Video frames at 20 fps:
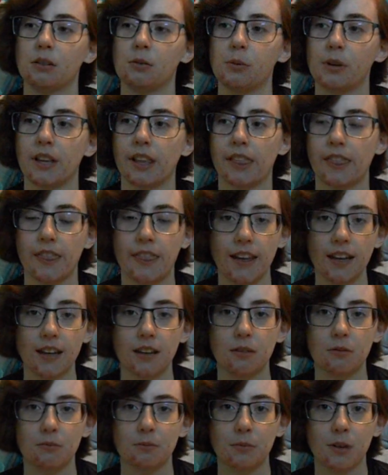With
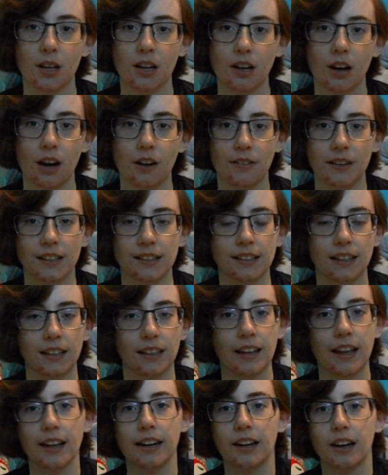them, obviously,
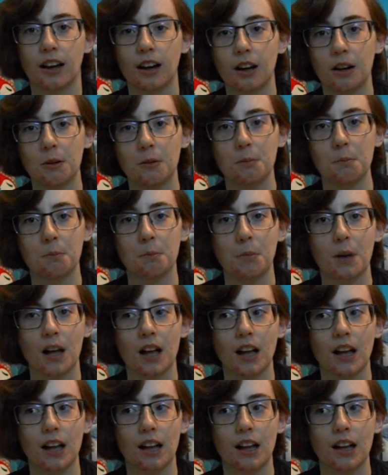they come
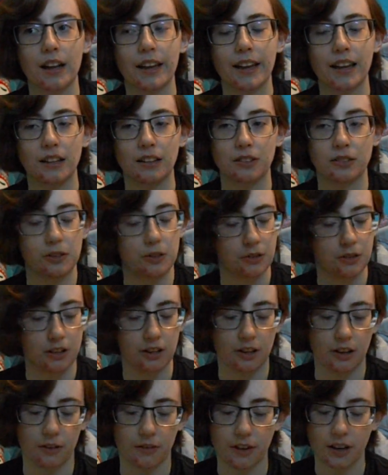into the
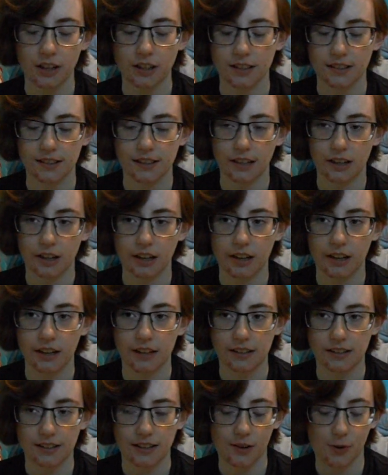Nelvana
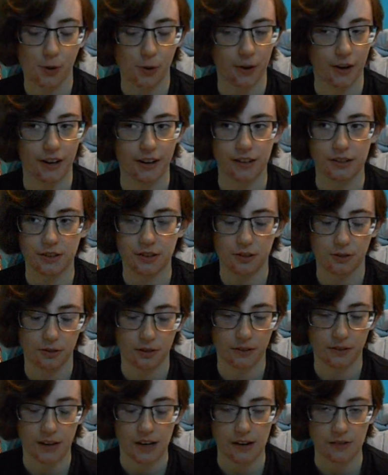series or
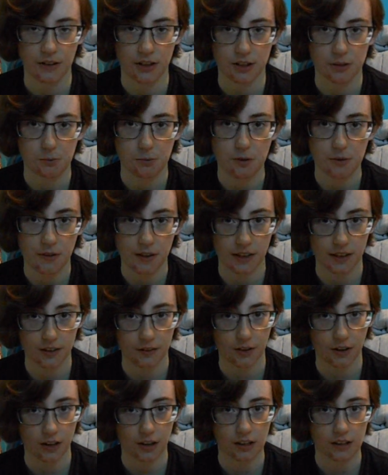into the very first movie as
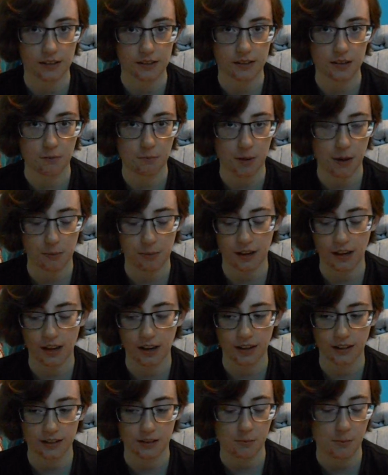far as Baby
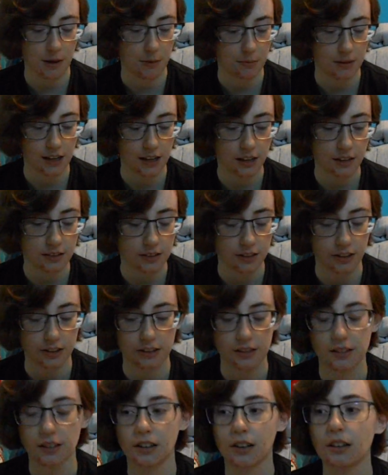Hugs and Baby Tugs are
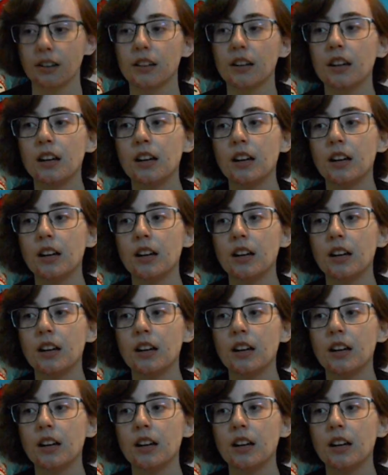concerned,